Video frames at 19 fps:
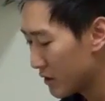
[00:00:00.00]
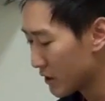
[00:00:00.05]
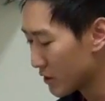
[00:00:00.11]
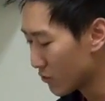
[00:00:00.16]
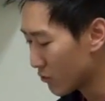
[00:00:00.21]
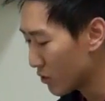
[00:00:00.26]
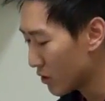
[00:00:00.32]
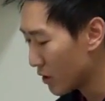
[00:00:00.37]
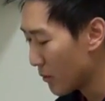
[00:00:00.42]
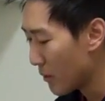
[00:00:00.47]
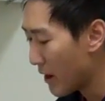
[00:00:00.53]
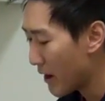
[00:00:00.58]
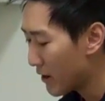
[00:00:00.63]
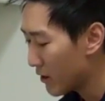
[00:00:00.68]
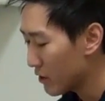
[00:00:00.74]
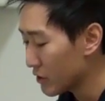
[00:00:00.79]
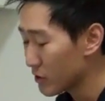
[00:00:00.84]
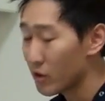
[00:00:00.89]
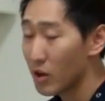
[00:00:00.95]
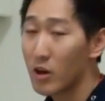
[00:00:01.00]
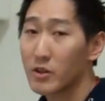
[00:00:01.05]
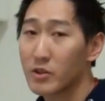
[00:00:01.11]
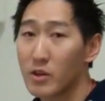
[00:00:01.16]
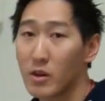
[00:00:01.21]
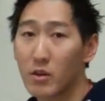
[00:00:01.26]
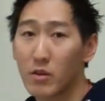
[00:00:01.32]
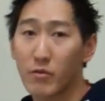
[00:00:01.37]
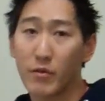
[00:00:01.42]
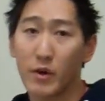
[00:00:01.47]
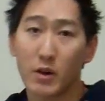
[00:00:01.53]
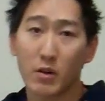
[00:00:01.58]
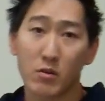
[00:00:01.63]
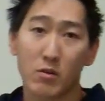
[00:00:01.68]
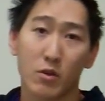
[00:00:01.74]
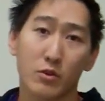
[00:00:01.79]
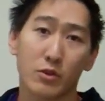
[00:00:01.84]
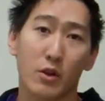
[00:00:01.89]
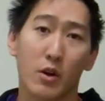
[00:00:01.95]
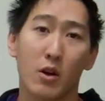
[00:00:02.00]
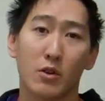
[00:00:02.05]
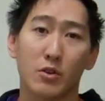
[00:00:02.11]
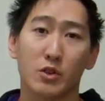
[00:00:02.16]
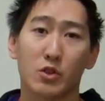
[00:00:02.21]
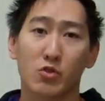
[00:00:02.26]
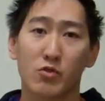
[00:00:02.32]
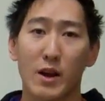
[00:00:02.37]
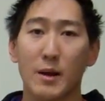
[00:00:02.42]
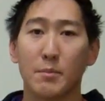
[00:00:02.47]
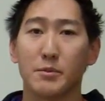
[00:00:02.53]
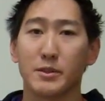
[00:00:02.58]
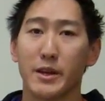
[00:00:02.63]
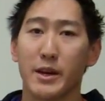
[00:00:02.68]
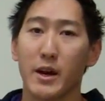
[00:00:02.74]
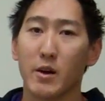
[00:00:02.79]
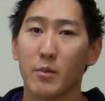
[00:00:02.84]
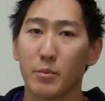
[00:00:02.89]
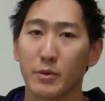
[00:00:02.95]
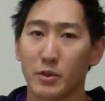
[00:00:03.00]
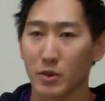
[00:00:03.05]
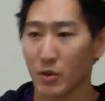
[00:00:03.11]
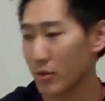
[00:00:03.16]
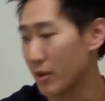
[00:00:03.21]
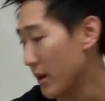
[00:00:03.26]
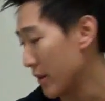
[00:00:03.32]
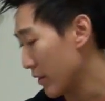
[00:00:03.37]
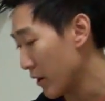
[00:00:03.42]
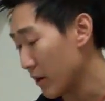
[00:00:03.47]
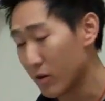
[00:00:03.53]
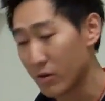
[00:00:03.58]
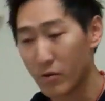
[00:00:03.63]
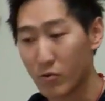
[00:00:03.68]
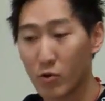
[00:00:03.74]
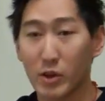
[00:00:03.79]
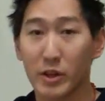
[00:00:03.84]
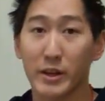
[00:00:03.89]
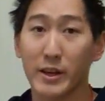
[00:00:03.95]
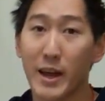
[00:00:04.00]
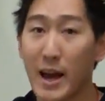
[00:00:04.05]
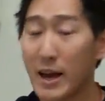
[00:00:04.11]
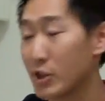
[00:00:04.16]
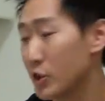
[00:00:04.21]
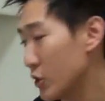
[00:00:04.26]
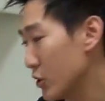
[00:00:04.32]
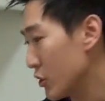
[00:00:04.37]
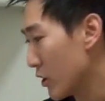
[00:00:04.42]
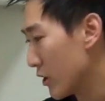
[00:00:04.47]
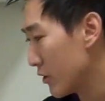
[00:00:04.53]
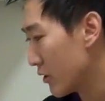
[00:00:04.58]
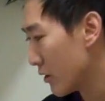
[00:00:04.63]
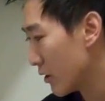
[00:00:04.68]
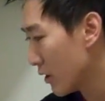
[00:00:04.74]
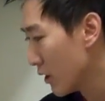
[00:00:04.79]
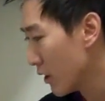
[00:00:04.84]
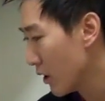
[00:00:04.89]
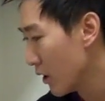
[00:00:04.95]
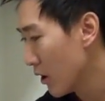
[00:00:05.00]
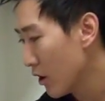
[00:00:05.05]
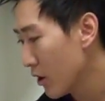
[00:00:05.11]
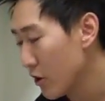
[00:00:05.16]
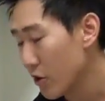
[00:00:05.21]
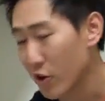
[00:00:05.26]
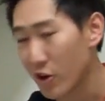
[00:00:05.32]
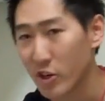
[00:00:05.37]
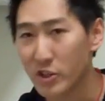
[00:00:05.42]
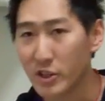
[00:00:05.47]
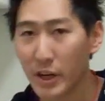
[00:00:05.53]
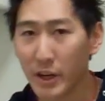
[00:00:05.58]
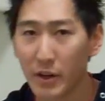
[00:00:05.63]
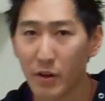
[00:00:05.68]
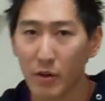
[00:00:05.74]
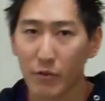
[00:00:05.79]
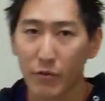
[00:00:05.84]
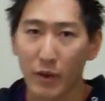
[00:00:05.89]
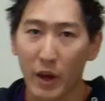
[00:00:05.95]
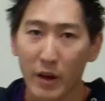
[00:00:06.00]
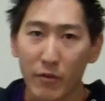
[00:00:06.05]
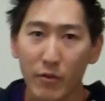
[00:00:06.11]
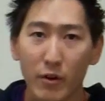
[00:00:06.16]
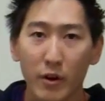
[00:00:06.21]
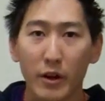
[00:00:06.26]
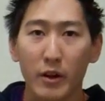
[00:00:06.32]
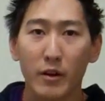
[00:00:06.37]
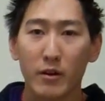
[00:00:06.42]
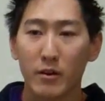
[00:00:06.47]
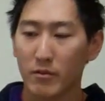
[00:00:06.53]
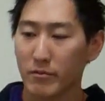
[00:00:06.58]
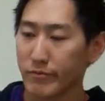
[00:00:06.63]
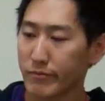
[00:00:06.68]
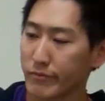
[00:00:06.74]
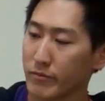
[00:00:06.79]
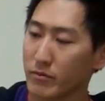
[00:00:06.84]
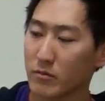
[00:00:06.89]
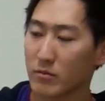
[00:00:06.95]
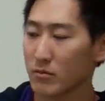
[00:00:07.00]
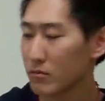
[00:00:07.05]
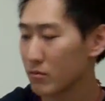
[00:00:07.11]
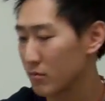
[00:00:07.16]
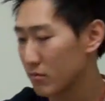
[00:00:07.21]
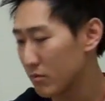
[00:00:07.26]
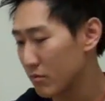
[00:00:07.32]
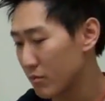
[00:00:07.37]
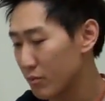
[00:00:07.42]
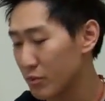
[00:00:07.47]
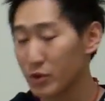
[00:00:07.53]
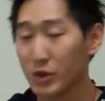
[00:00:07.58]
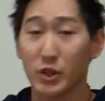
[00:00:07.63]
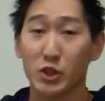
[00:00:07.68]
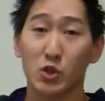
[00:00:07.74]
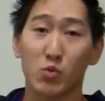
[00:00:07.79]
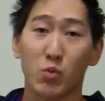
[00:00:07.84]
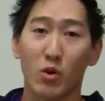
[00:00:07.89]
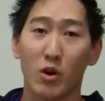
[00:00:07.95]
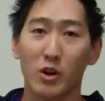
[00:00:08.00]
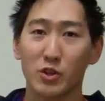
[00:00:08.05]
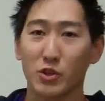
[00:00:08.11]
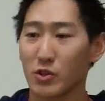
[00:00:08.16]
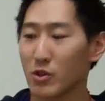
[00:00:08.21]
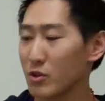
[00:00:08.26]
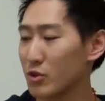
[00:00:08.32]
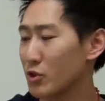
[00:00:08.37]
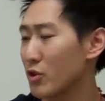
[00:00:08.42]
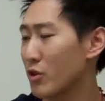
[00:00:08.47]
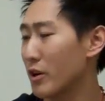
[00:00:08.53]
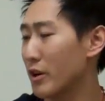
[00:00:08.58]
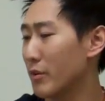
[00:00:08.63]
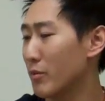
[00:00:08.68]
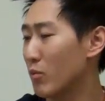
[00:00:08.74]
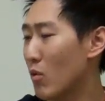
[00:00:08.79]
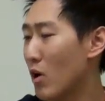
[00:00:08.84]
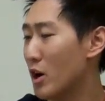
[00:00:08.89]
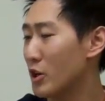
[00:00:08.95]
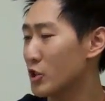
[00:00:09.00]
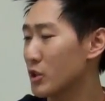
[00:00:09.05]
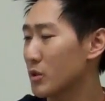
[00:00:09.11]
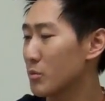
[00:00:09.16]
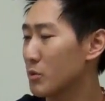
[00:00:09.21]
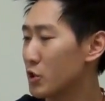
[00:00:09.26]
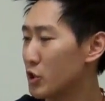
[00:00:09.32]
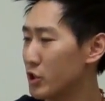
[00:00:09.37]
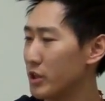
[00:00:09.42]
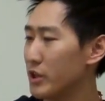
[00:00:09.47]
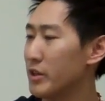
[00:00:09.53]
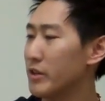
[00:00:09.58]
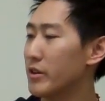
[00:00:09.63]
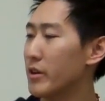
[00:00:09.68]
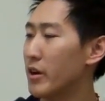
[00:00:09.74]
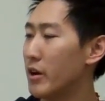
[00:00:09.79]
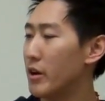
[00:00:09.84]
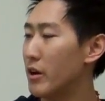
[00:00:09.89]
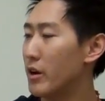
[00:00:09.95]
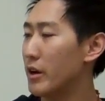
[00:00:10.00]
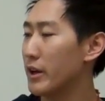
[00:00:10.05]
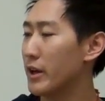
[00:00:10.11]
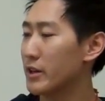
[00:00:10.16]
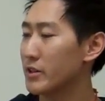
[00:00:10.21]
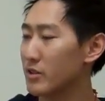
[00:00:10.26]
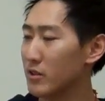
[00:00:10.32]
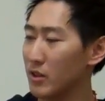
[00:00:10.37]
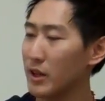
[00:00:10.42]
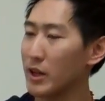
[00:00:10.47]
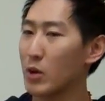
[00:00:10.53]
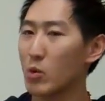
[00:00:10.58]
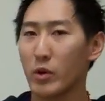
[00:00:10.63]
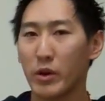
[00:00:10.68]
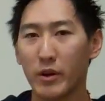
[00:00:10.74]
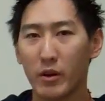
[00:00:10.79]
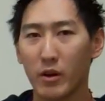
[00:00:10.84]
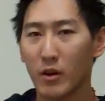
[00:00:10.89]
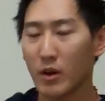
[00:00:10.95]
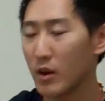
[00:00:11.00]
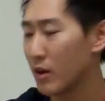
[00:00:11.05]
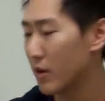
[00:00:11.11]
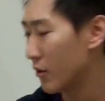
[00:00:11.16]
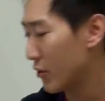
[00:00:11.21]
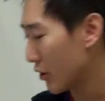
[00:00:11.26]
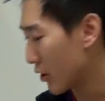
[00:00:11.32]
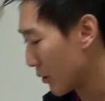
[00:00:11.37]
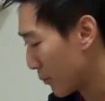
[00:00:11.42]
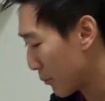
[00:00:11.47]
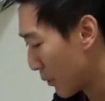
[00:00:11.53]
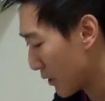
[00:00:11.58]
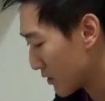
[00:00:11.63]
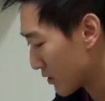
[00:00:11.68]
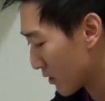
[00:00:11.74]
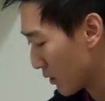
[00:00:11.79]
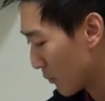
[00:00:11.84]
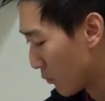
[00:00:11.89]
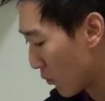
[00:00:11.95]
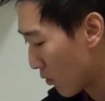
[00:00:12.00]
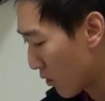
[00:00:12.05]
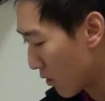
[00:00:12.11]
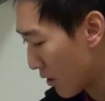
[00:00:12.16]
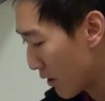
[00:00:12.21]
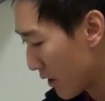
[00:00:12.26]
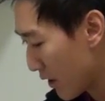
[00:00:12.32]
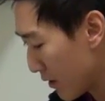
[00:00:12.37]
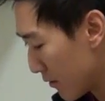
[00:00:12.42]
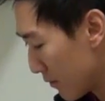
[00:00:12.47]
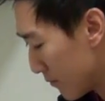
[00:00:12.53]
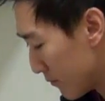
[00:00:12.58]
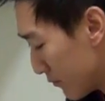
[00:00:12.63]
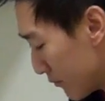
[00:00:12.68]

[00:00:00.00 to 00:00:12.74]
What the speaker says: Doesn't really matter as long as all the Velcro is all strapped down so that they don't really catch each other. You're going to take your favorite dishwasher, or sorry, washing machine, yes, liquid. You're going to basically pour it in.